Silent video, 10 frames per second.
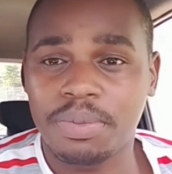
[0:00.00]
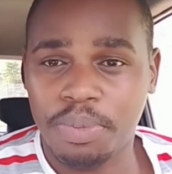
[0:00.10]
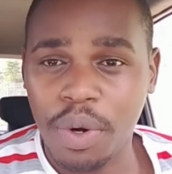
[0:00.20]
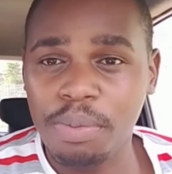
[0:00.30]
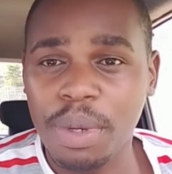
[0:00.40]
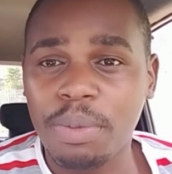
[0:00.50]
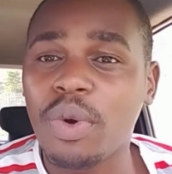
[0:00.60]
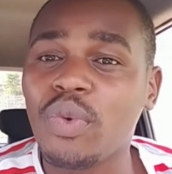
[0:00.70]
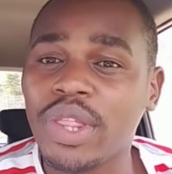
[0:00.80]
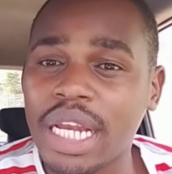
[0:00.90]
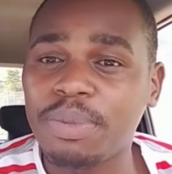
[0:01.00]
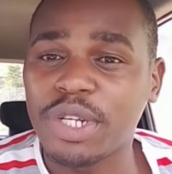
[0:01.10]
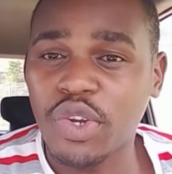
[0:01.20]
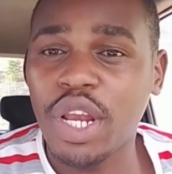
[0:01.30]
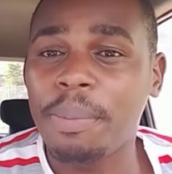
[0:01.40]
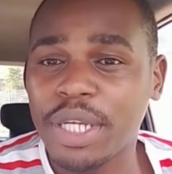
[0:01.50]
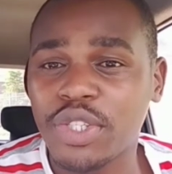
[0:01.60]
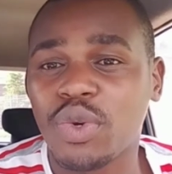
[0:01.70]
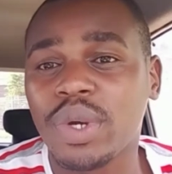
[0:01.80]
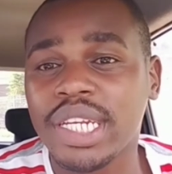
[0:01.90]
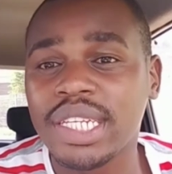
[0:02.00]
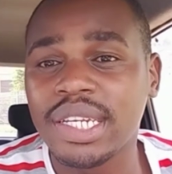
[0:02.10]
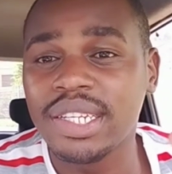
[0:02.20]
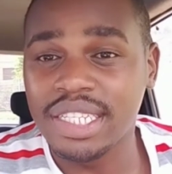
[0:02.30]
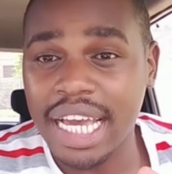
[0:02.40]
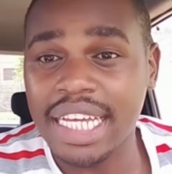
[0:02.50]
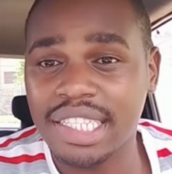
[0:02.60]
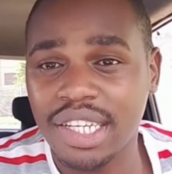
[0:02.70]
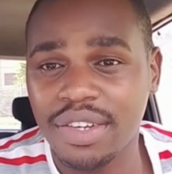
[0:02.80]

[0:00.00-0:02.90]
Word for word: problem with that particular person we are discussing,